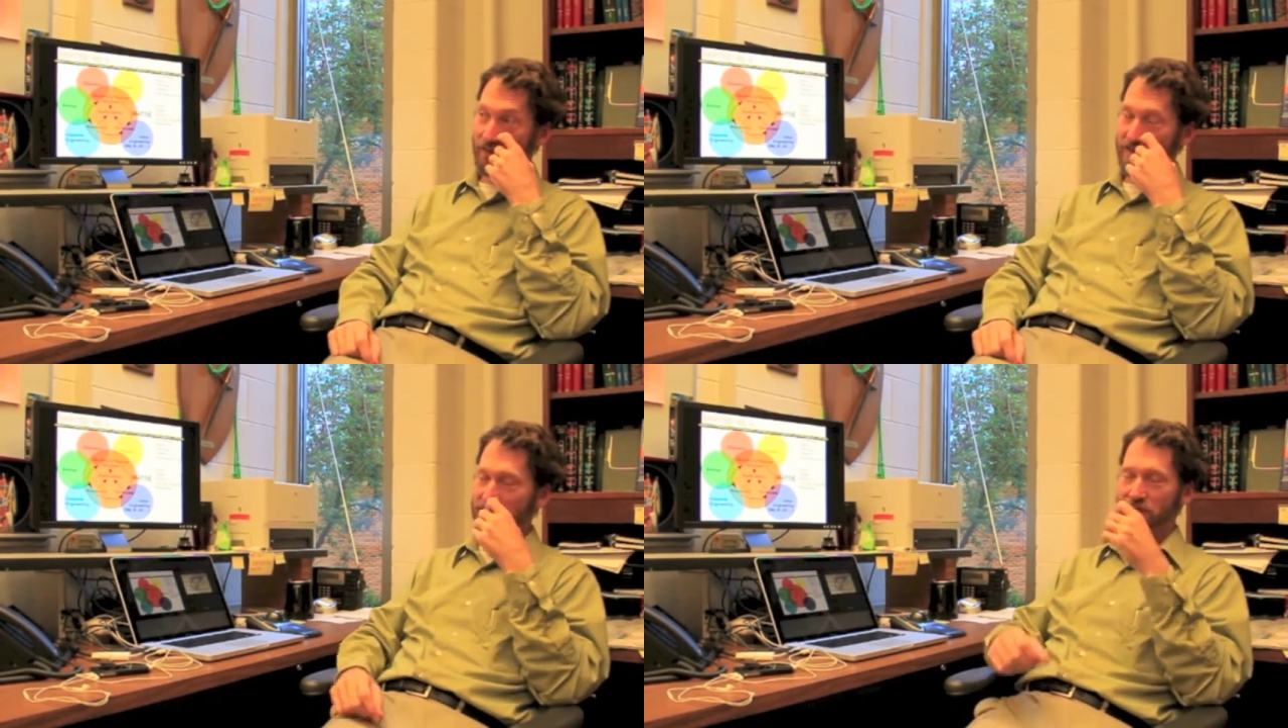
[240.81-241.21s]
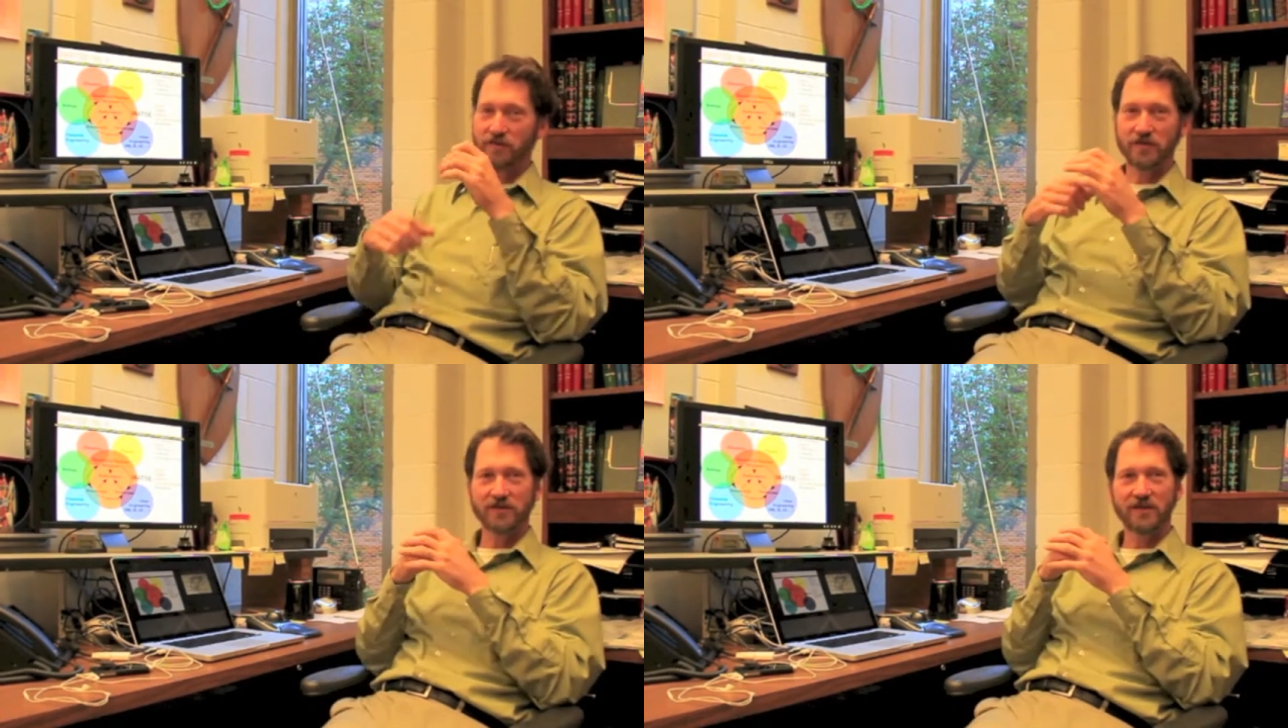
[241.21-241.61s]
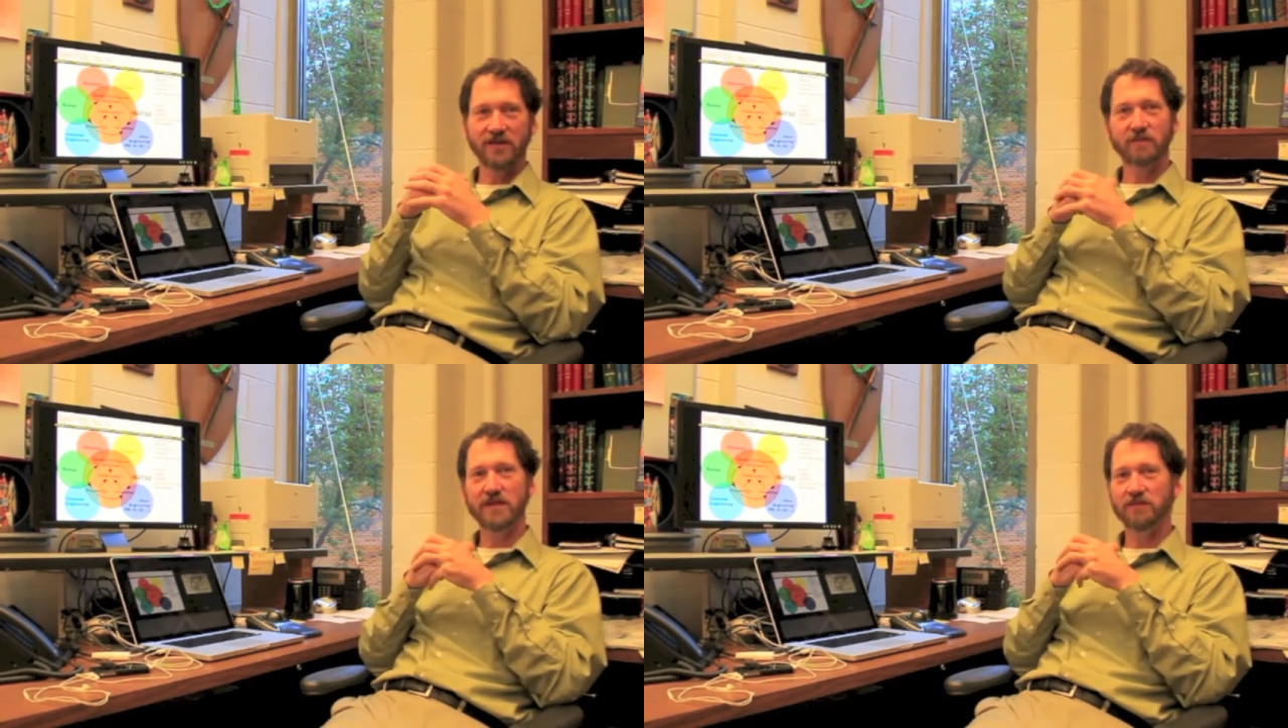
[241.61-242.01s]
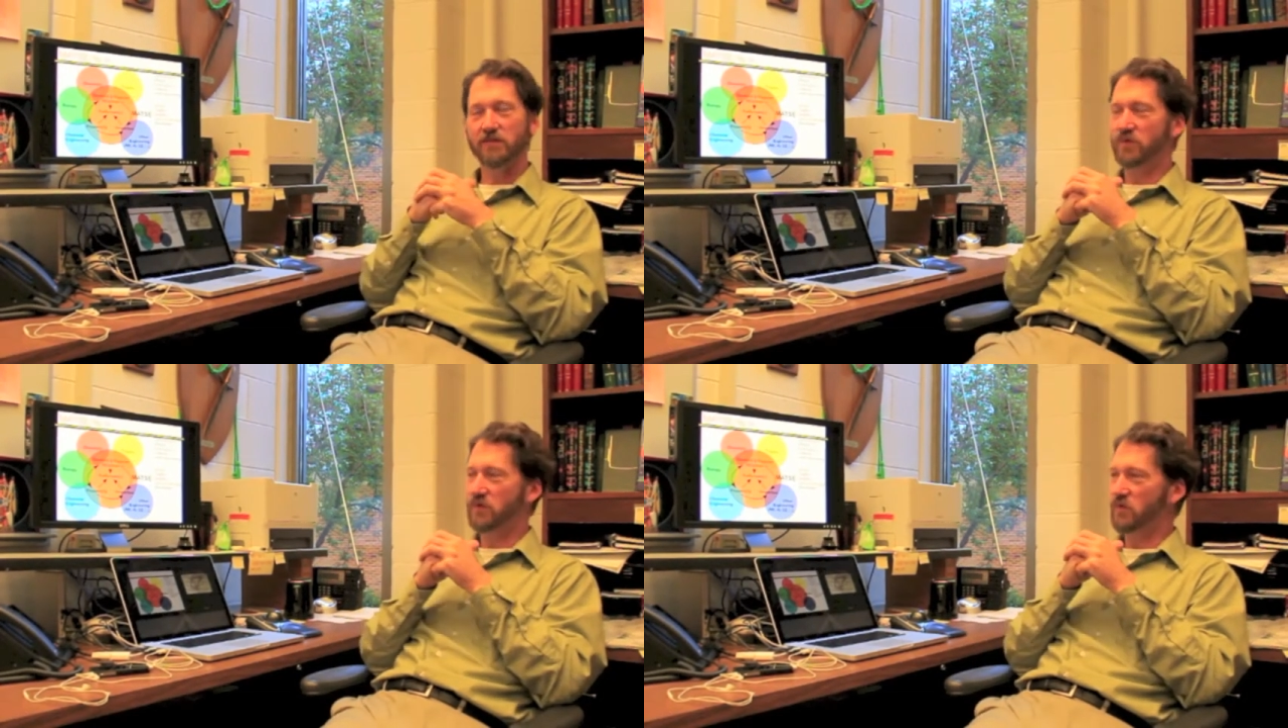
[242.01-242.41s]
what's the first thing people
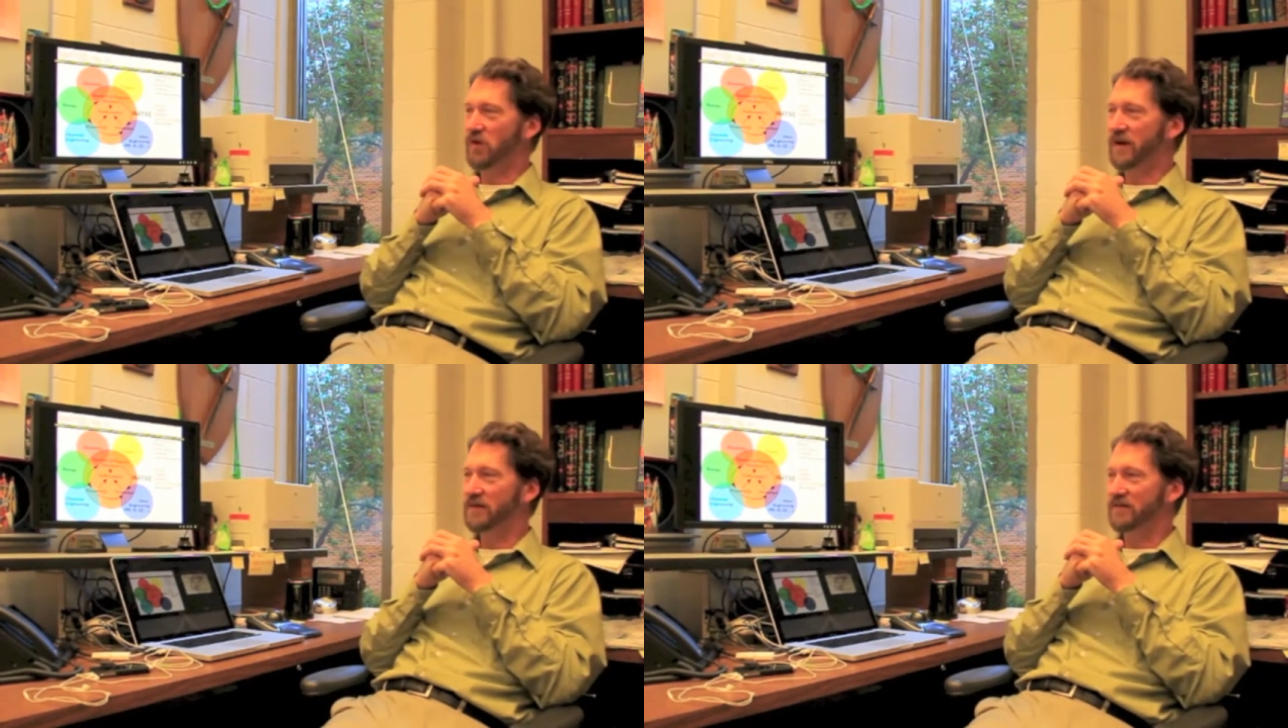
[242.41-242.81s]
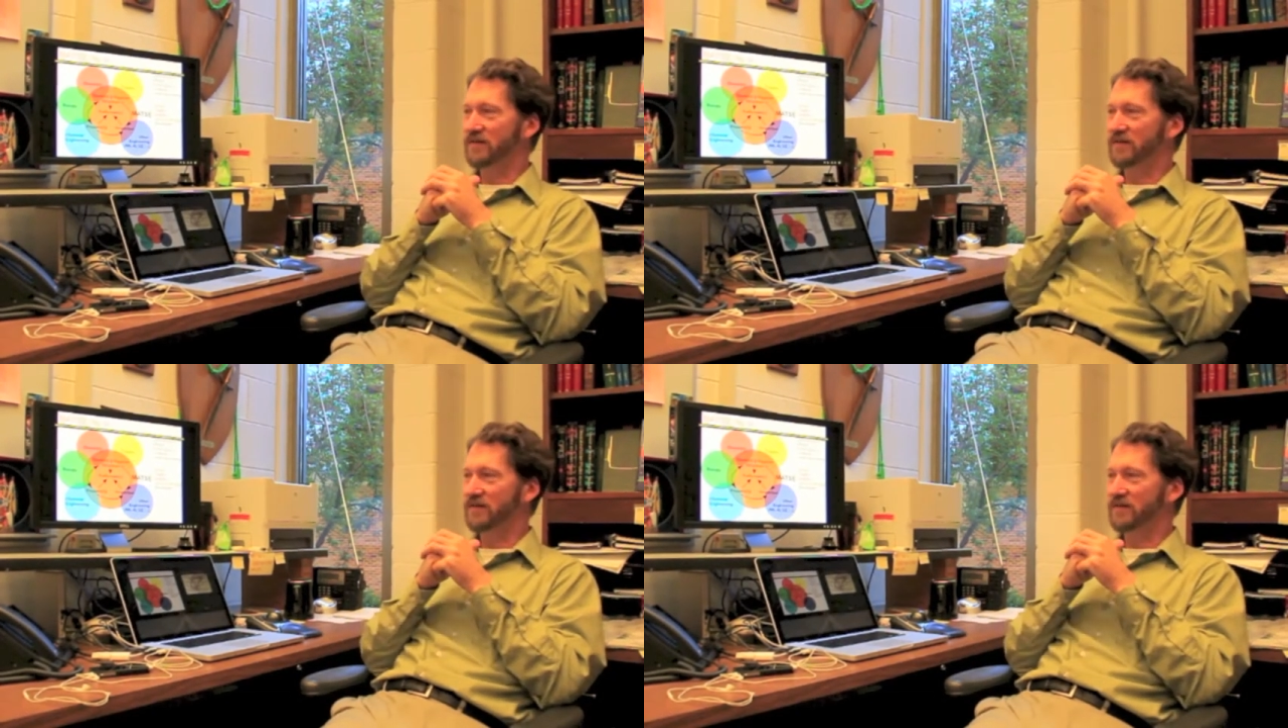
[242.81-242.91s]
would want?